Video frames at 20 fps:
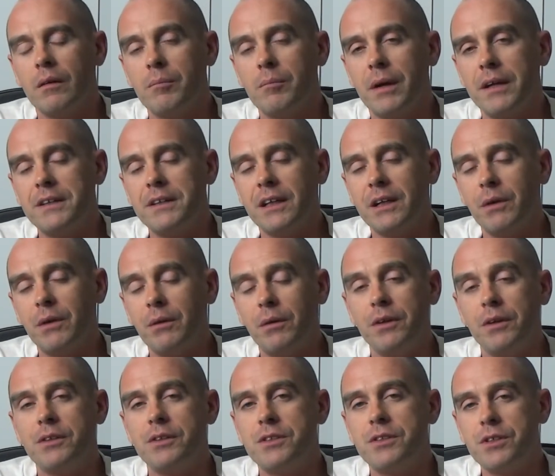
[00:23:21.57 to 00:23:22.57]
basically what I
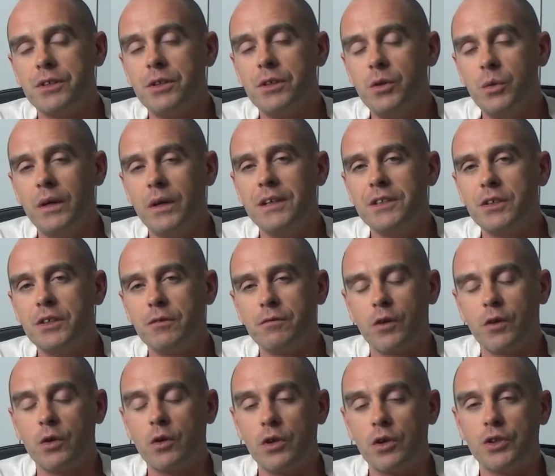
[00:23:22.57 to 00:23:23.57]
want you to do is to
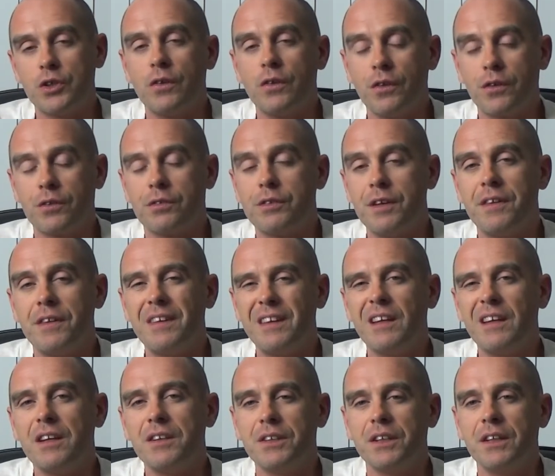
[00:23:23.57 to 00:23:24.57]
focus on three
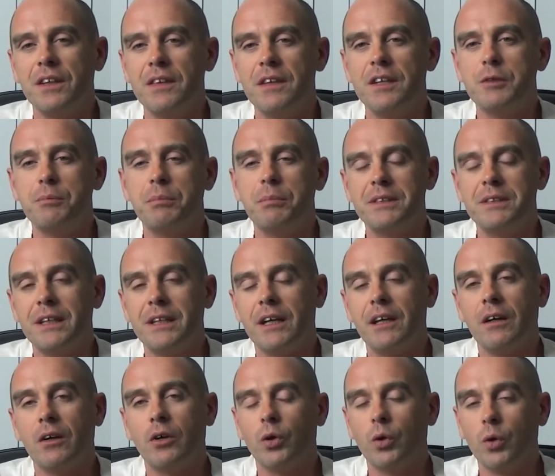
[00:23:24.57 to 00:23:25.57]
things in this
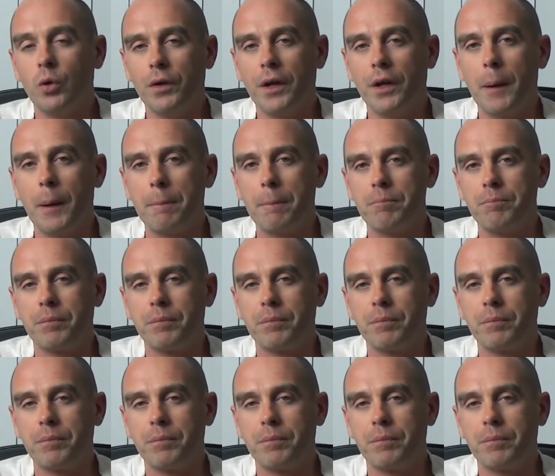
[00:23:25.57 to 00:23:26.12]
particular order,